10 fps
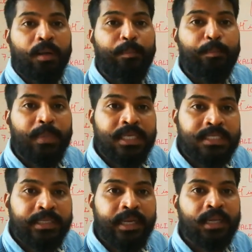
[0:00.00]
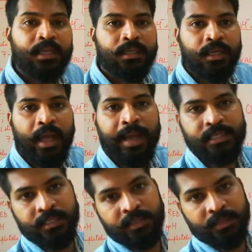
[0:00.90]
myrcetic
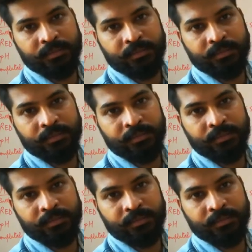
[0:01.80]
acid.